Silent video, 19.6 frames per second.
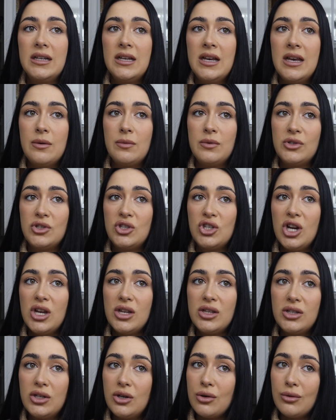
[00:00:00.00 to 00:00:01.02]
it was
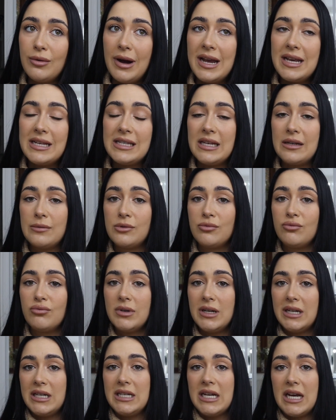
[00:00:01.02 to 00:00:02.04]
just crazy. It was
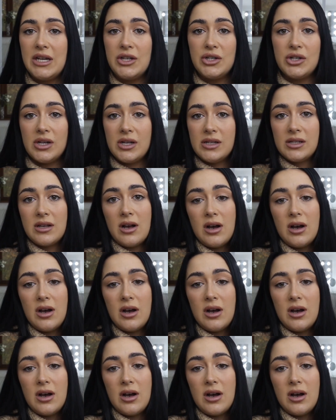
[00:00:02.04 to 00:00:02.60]
really dangerous.